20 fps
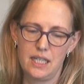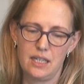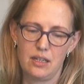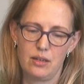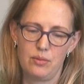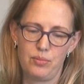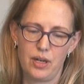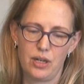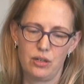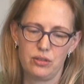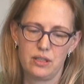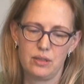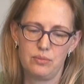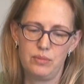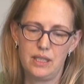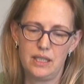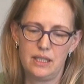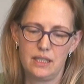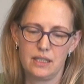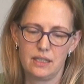about the
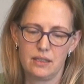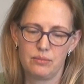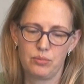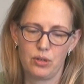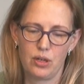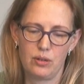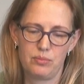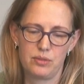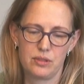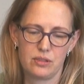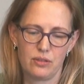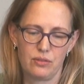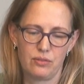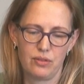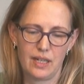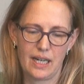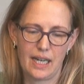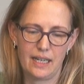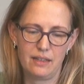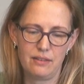meaning and purpose of
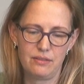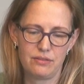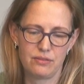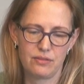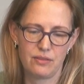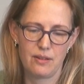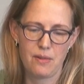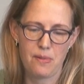life.